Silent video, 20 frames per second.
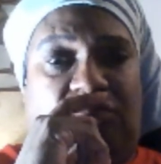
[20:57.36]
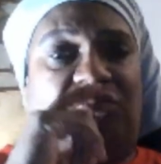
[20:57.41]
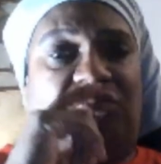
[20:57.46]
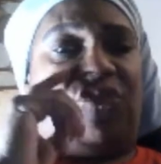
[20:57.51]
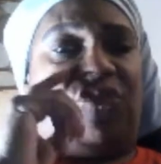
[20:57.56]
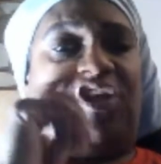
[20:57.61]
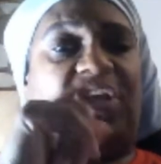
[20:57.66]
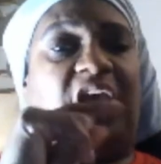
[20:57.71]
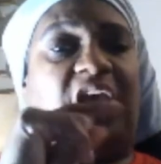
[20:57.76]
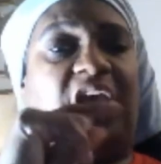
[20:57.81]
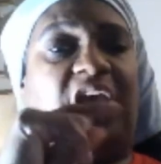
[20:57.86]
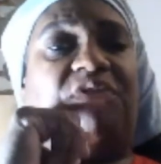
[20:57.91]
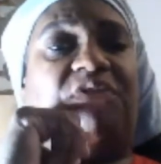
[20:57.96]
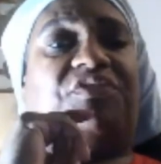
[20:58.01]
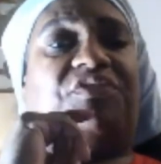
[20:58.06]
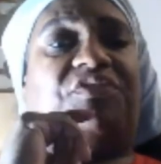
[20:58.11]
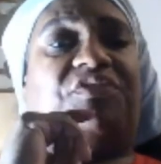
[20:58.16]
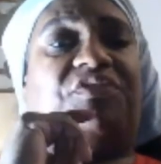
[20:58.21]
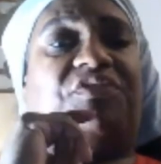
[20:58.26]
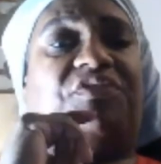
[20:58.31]

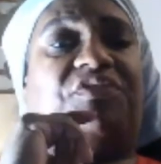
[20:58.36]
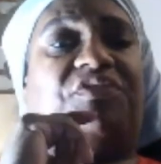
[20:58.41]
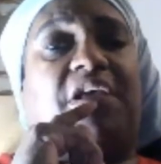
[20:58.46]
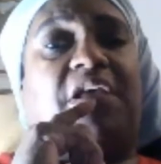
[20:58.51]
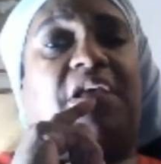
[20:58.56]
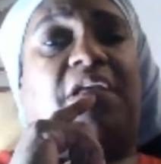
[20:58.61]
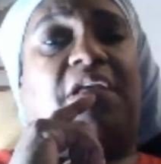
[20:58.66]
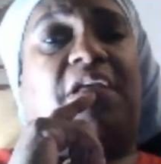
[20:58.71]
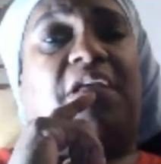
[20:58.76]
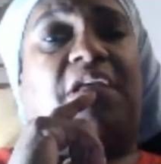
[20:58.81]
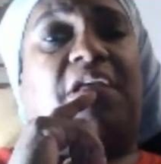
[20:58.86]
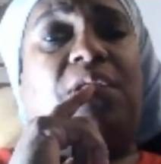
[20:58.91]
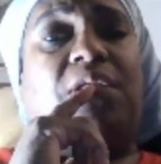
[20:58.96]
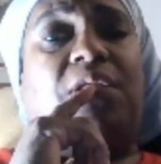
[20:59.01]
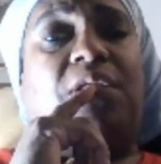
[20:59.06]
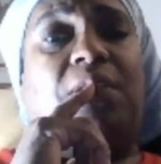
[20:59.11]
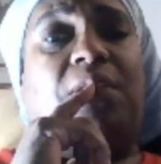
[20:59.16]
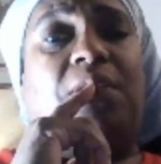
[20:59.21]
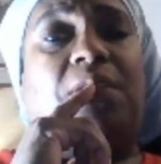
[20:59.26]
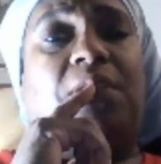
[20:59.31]
Everything that
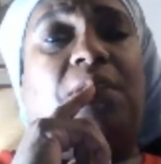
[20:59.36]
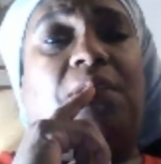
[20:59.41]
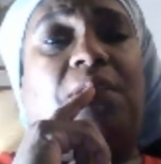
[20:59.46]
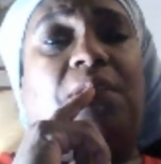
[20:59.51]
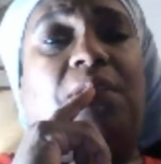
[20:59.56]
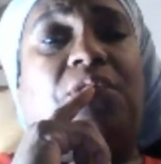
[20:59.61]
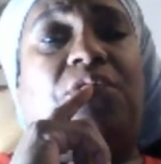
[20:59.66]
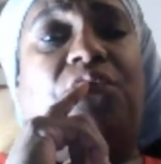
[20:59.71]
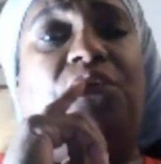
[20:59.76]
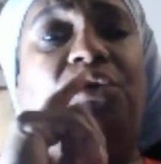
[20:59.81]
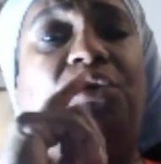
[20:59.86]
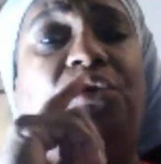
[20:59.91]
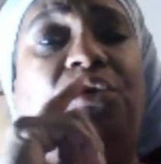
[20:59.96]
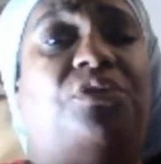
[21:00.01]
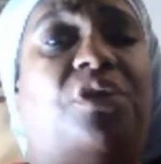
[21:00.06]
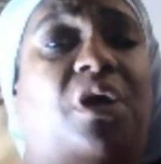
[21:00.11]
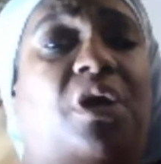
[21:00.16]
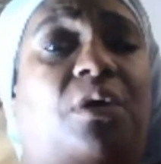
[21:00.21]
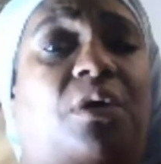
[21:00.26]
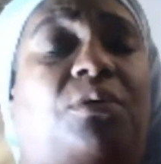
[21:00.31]
you
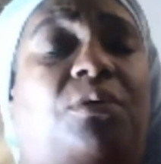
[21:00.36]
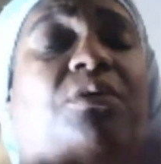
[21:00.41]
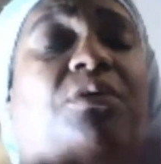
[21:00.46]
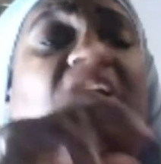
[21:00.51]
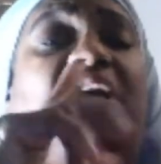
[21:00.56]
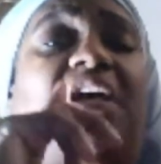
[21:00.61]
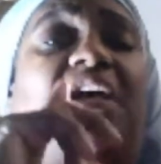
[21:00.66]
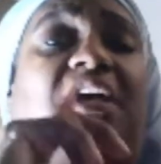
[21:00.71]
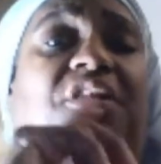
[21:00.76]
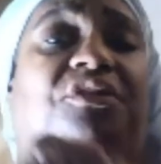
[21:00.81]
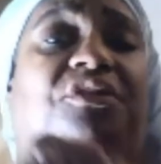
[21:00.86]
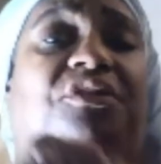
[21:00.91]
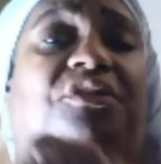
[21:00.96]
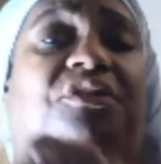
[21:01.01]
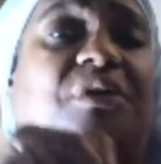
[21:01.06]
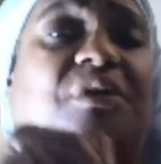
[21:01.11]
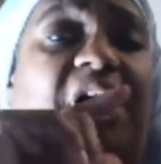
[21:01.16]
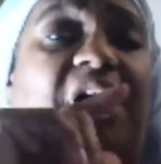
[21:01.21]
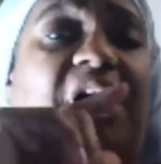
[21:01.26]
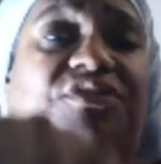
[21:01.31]
know and you
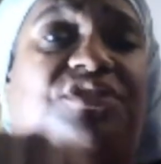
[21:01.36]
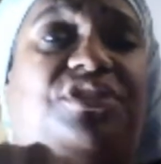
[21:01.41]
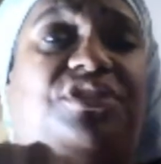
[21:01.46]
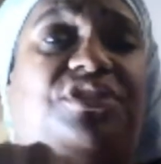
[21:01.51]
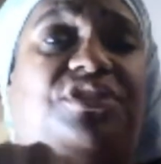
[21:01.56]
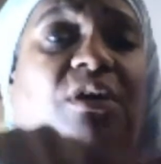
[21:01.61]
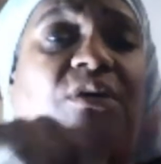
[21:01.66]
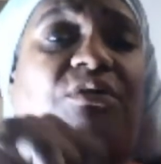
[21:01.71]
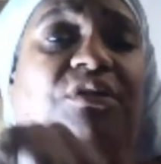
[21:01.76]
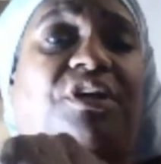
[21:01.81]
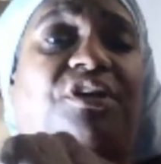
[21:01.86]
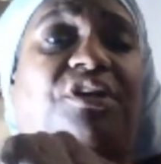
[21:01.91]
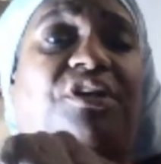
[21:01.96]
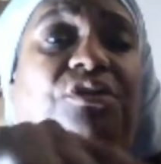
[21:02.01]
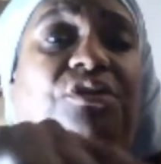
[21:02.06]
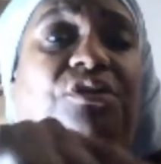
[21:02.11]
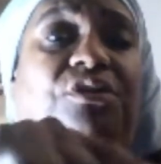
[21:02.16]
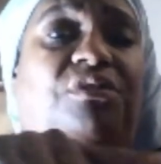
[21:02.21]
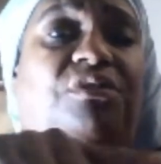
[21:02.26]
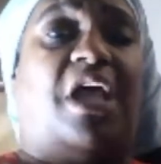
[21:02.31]
have saw in your
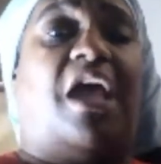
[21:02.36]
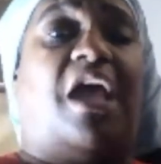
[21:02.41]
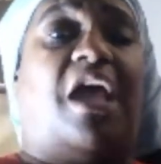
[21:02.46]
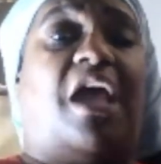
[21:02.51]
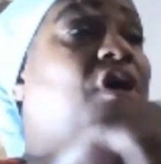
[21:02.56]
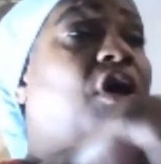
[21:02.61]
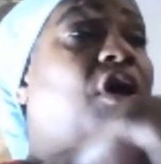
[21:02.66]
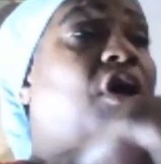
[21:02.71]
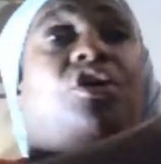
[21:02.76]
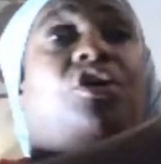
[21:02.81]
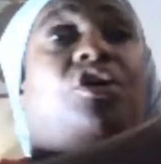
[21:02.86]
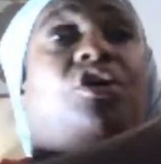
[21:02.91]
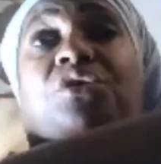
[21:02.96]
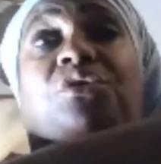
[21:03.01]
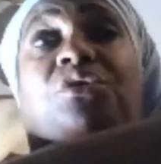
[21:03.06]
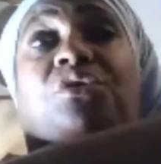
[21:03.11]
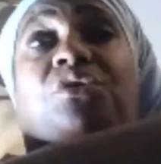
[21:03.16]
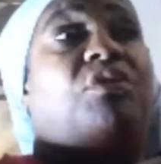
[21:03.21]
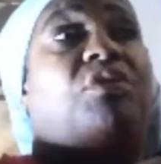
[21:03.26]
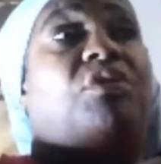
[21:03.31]
life, you
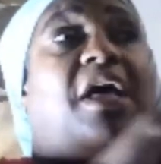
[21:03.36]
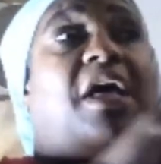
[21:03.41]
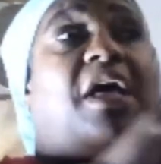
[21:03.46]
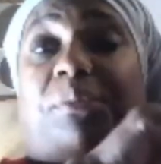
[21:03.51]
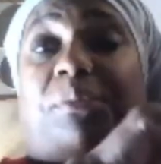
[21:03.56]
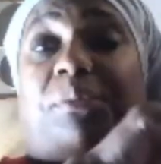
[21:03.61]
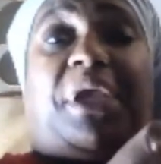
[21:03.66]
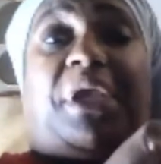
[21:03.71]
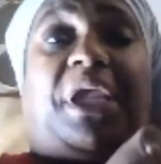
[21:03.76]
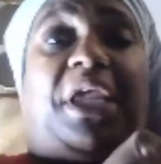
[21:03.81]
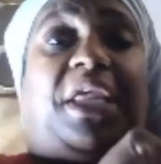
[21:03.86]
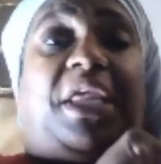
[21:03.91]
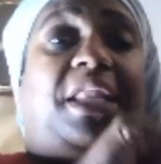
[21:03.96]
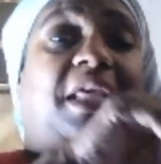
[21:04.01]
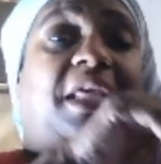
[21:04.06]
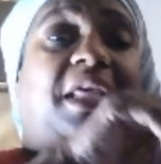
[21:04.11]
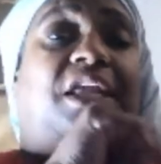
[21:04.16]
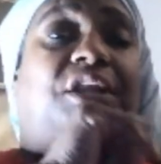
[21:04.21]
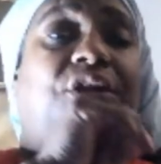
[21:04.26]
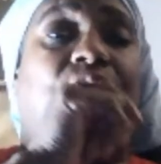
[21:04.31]
don't have to repeat
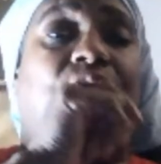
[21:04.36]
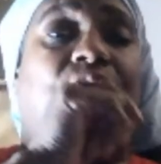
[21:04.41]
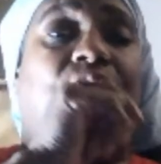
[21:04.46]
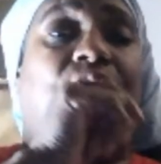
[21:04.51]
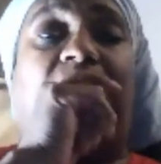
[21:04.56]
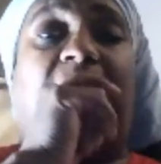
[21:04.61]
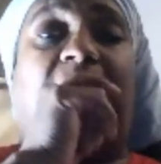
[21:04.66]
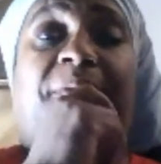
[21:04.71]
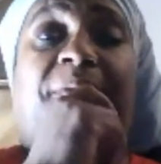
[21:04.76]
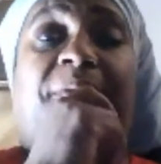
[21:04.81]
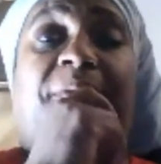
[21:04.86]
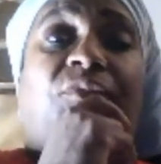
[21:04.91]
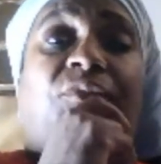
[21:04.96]
it and do it.